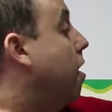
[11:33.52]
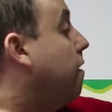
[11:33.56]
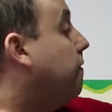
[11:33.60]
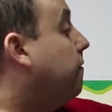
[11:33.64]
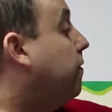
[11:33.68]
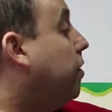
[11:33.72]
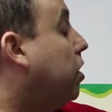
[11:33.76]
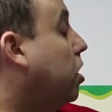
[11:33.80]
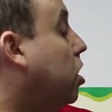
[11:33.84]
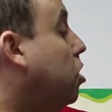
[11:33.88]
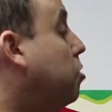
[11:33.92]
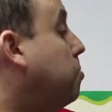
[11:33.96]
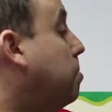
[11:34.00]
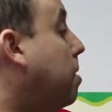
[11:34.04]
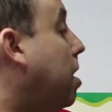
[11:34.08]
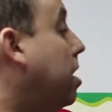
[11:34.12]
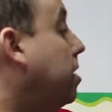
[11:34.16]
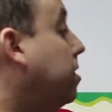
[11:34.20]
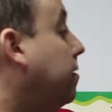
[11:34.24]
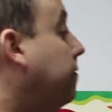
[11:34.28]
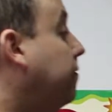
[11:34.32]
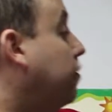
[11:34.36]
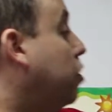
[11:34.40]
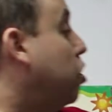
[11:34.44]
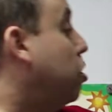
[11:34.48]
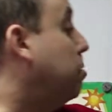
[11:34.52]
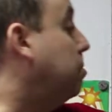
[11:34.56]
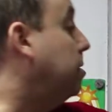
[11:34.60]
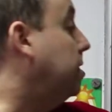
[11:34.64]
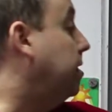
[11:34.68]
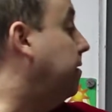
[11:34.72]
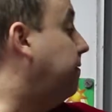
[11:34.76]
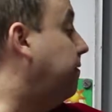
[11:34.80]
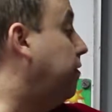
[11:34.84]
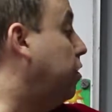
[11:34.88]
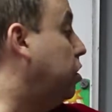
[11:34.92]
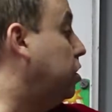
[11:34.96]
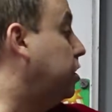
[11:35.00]
followed by the verb in
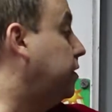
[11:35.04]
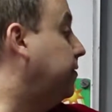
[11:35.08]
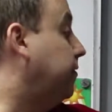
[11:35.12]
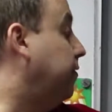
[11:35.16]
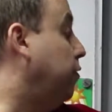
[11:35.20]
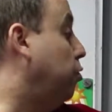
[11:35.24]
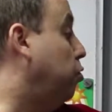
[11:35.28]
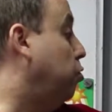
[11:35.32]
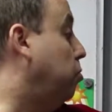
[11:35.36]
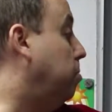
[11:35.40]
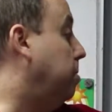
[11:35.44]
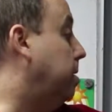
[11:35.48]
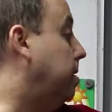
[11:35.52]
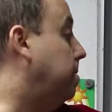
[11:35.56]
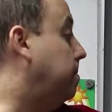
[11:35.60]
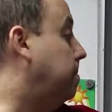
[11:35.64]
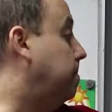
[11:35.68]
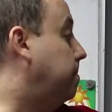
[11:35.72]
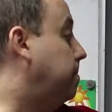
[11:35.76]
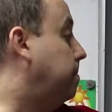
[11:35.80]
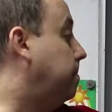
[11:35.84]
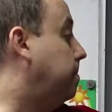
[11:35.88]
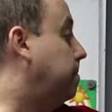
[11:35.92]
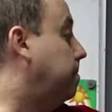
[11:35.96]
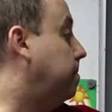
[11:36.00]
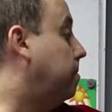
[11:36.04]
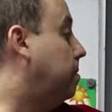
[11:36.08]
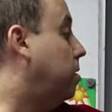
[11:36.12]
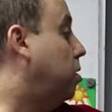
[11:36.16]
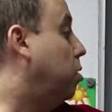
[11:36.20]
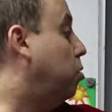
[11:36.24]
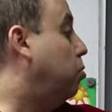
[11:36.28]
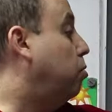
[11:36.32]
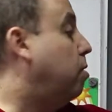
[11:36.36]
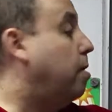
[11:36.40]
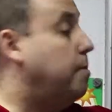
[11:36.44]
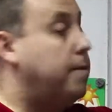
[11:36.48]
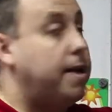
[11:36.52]
the first form
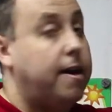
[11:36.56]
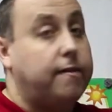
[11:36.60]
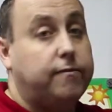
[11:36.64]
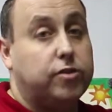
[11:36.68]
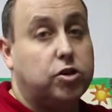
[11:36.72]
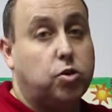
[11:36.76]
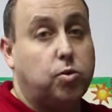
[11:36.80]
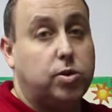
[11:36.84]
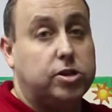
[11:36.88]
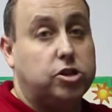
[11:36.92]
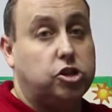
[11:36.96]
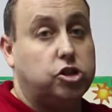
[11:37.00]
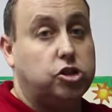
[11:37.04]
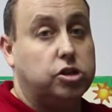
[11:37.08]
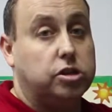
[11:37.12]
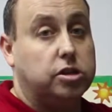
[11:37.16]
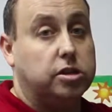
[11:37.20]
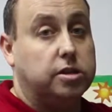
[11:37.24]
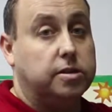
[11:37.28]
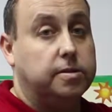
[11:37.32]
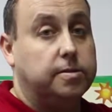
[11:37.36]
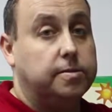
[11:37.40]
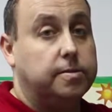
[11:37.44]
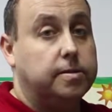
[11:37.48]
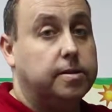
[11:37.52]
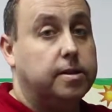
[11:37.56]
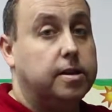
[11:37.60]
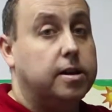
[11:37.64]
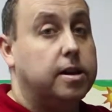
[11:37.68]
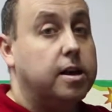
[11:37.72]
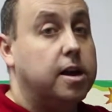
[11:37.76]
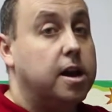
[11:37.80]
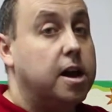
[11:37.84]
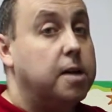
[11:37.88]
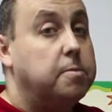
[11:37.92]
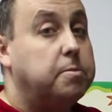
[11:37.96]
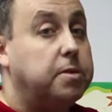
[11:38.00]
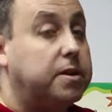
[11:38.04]
when we have a question.
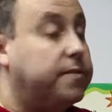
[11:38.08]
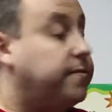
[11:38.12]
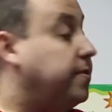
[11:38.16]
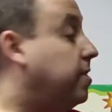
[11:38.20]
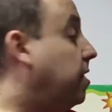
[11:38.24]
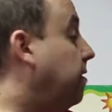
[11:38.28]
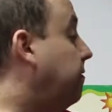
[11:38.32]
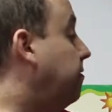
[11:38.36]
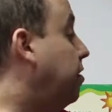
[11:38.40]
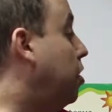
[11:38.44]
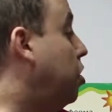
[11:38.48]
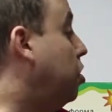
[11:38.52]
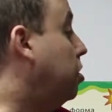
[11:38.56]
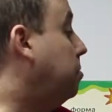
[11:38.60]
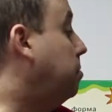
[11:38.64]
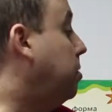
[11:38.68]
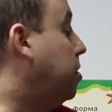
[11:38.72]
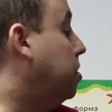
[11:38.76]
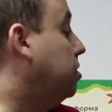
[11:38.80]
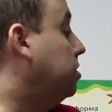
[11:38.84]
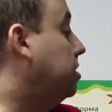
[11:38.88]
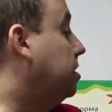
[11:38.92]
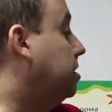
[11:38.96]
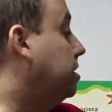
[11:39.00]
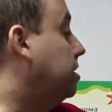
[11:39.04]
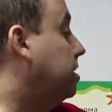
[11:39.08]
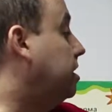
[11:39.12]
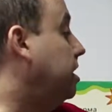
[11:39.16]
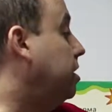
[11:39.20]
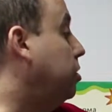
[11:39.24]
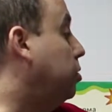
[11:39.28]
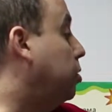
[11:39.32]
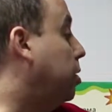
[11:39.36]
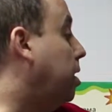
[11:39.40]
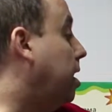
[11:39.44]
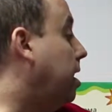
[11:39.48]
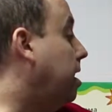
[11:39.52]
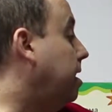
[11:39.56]
But for the third person
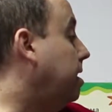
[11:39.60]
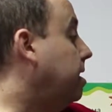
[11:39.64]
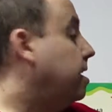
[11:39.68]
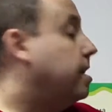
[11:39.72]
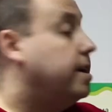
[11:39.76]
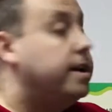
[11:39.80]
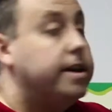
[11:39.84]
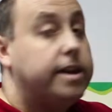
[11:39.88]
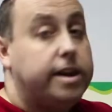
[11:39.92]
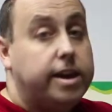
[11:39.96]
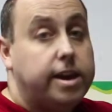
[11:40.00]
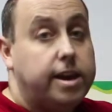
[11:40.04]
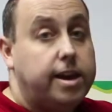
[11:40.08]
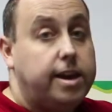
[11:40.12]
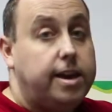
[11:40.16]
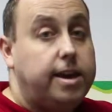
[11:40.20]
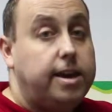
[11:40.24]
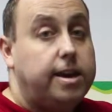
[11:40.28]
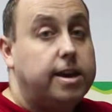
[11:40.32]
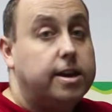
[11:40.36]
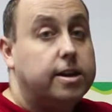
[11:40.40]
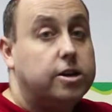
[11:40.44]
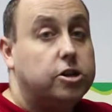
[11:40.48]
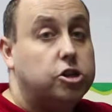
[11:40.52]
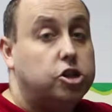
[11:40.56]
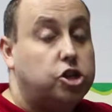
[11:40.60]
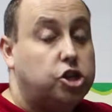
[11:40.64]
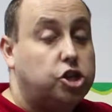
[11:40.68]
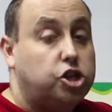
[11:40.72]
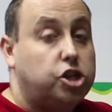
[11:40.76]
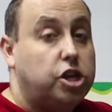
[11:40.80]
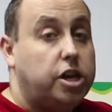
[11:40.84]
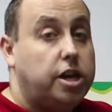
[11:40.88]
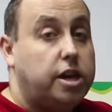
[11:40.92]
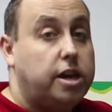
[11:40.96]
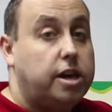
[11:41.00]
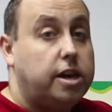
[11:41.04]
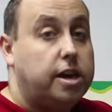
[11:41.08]
singular, he,
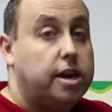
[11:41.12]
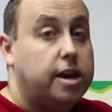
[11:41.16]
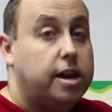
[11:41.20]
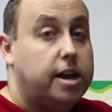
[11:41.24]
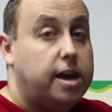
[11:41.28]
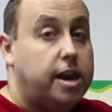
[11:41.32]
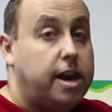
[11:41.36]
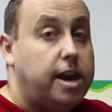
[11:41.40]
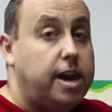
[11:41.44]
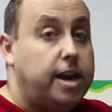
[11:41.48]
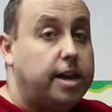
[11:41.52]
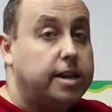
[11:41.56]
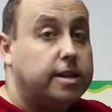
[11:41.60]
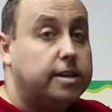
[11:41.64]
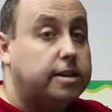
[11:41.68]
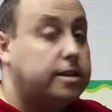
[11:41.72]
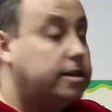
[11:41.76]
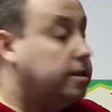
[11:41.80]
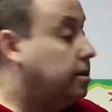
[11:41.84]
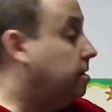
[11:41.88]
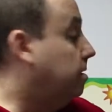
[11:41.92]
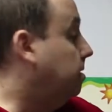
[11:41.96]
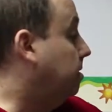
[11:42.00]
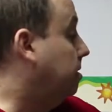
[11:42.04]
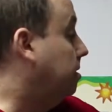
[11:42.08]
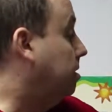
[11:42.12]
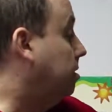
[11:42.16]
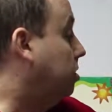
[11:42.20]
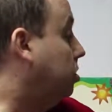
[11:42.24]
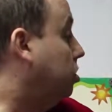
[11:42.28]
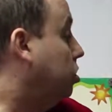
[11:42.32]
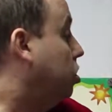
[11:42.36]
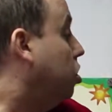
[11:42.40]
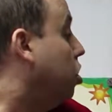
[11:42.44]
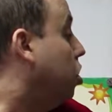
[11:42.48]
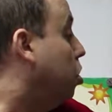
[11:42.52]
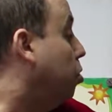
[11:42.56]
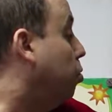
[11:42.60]
she, it,
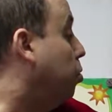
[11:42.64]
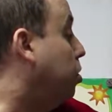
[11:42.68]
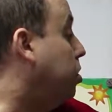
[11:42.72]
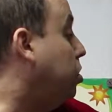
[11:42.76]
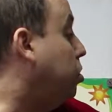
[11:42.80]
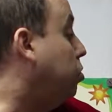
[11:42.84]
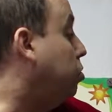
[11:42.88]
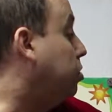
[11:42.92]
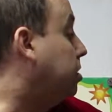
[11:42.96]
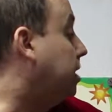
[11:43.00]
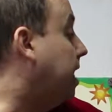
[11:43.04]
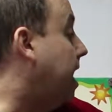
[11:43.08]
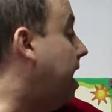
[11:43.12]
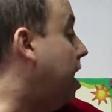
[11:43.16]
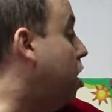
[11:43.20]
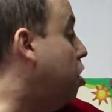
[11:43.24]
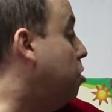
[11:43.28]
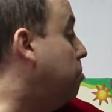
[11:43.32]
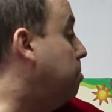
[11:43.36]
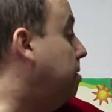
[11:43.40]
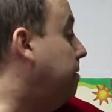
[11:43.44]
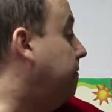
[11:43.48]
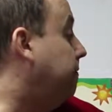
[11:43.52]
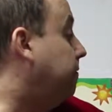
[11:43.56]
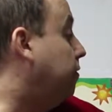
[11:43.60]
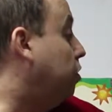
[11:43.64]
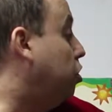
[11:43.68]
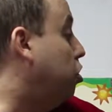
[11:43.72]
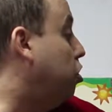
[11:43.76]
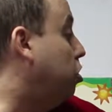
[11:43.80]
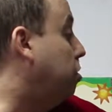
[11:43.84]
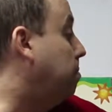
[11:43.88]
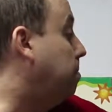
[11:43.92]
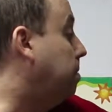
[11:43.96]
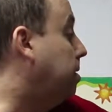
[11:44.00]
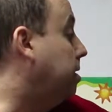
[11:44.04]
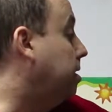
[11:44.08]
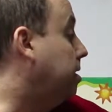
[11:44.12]
we use the helping
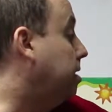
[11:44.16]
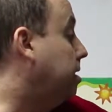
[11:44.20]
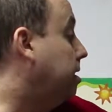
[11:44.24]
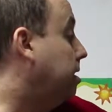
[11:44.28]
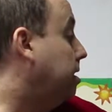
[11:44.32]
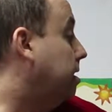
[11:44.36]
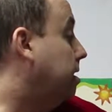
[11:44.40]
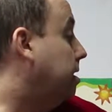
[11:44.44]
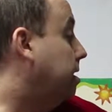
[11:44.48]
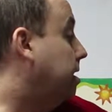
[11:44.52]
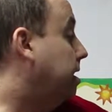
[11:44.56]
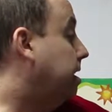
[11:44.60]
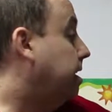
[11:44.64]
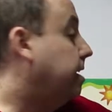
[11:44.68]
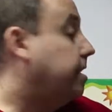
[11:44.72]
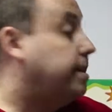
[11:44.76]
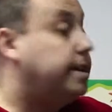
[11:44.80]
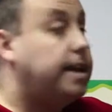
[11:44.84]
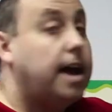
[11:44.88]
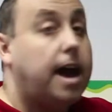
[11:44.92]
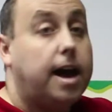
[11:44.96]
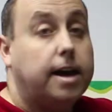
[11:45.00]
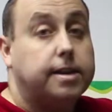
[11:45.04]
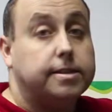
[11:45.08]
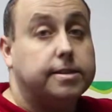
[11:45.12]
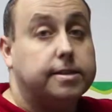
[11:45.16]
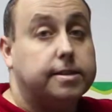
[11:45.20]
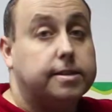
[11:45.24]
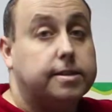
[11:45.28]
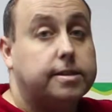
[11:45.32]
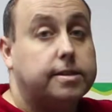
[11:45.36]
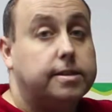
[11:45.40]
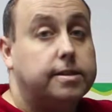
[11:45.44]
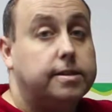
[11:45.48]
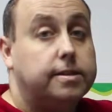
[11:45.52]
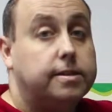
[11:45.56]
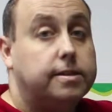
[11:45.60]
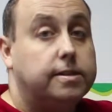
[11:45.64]
verb
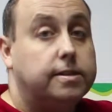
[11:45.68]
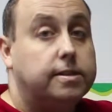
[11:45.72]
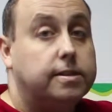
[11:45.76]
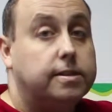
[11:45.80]
does,